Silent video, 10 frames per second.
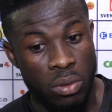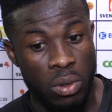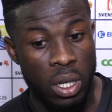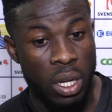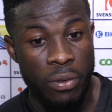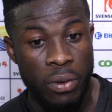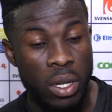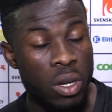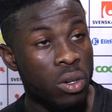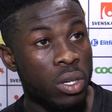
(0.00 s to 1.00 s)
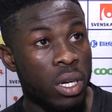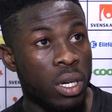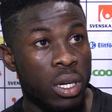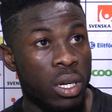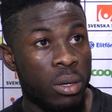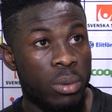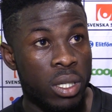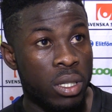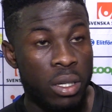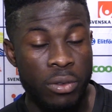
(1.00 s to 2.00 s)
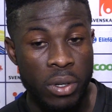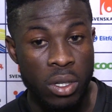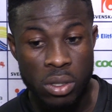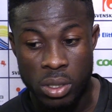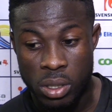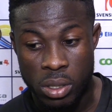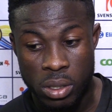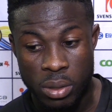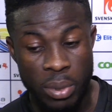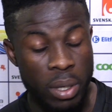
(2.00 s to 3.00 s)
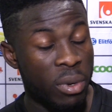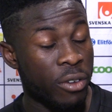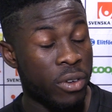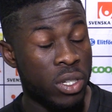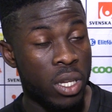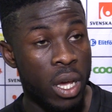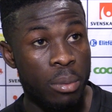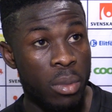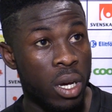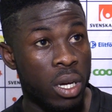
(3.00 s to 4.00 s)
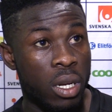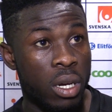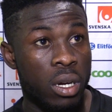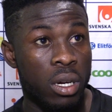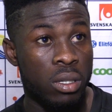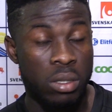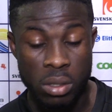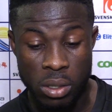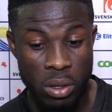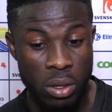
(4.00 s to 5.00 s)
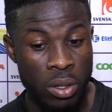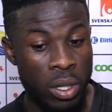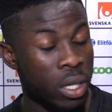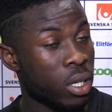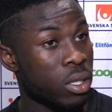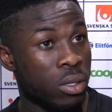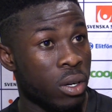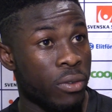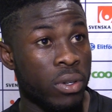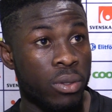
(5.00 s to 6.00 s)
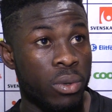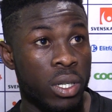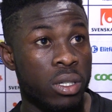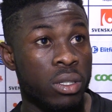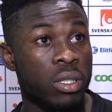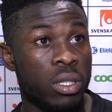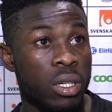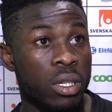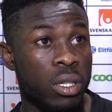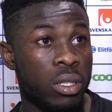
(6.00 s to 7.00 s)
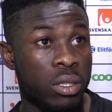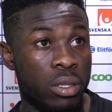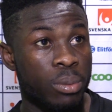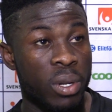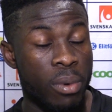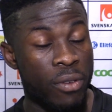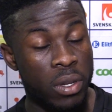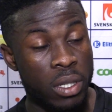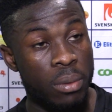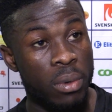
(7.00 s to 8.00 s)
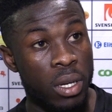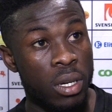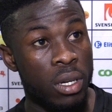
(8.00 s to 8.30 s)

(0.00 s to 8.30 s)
Well, I felt good. I mean, I felt good to play my first game and also score. so I felt really good to play my first game.